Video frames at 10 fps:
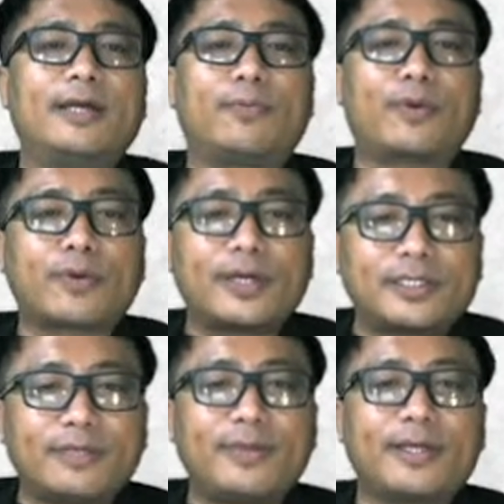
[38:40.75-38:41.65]

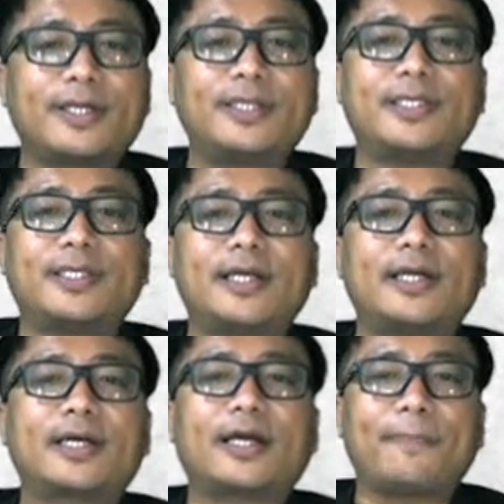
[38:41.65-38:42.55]
progressive increase in
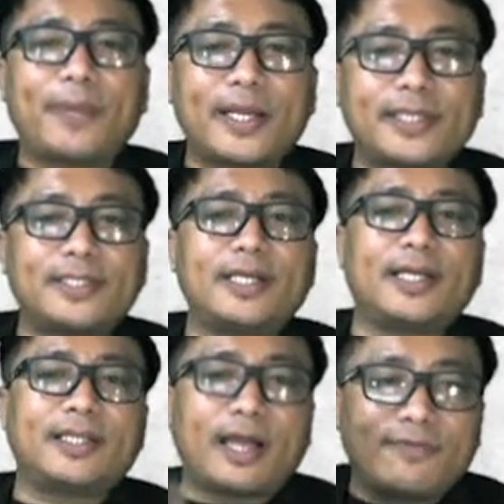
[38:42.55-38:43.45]
the complexity
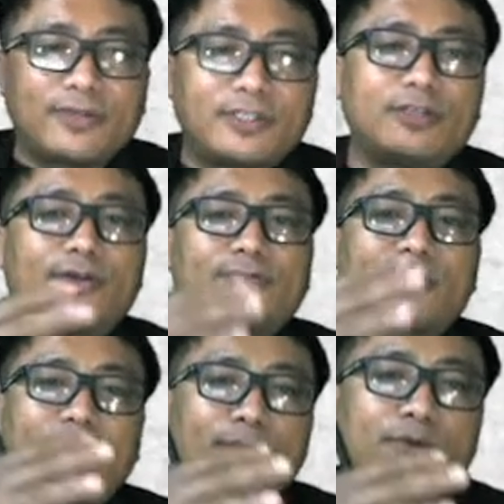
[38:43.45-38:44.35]
and diversity of
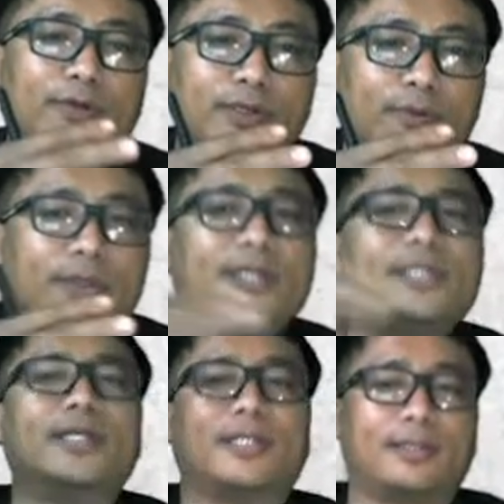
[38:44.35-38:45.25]
the community will
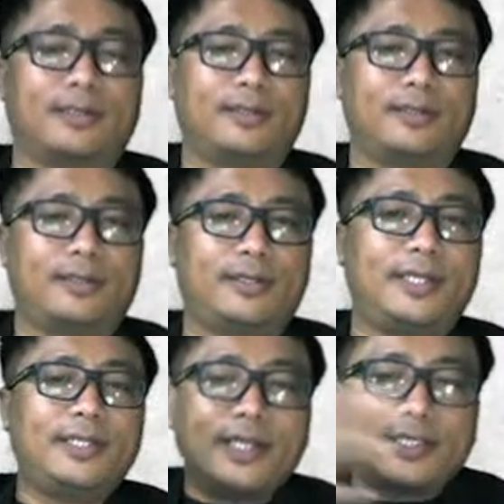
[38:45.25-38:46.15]
result
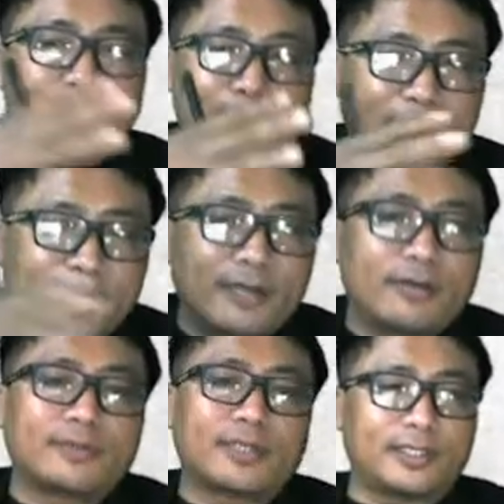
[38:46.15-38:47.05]
in this
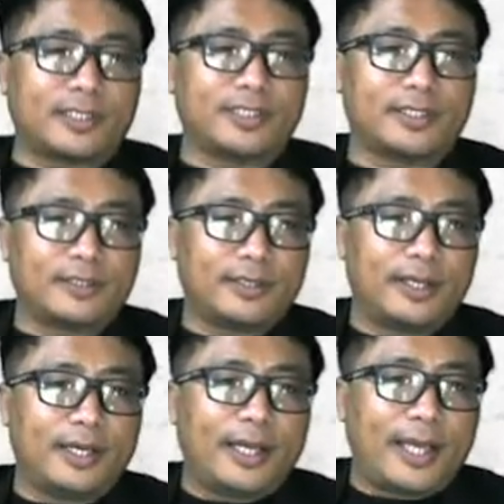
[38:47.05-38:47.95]
pattern of succession
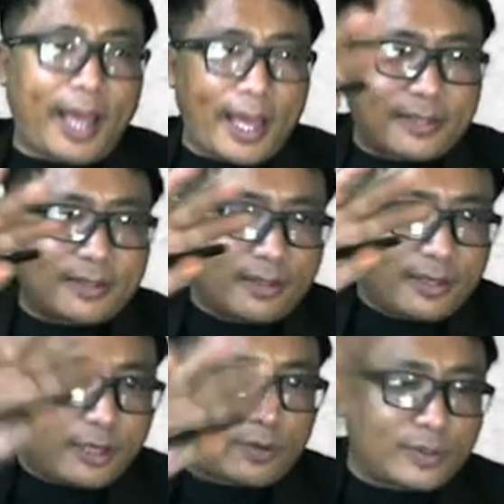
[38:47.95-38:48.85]

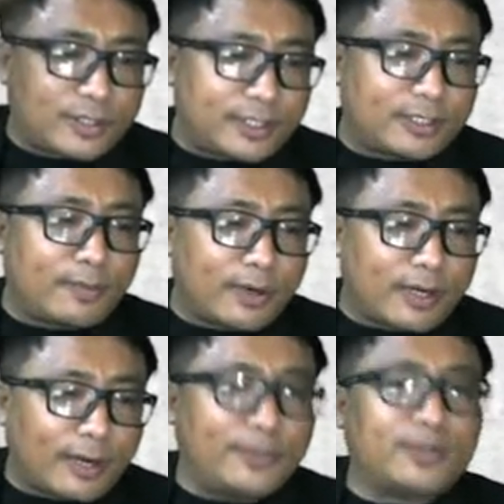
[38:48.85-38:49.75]
at ecosystem or
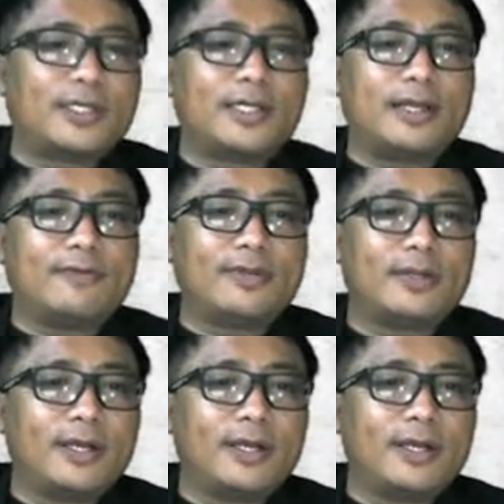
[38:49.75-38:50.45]
community level.